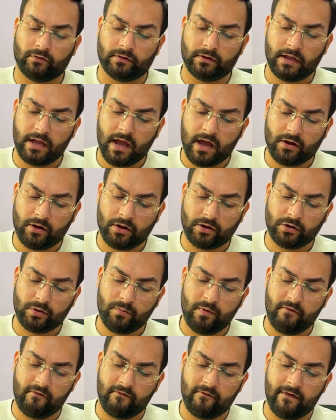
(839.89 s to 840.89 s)
They are going to
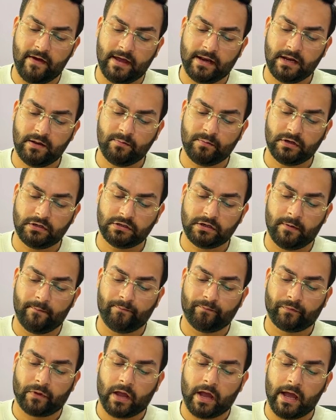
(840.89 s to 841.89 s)
be very much
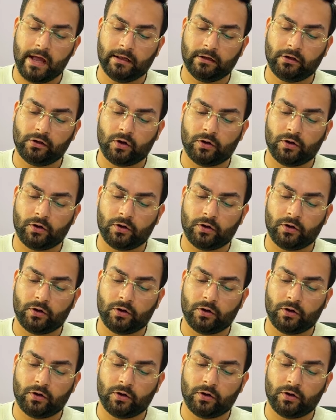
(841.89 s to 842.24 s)
health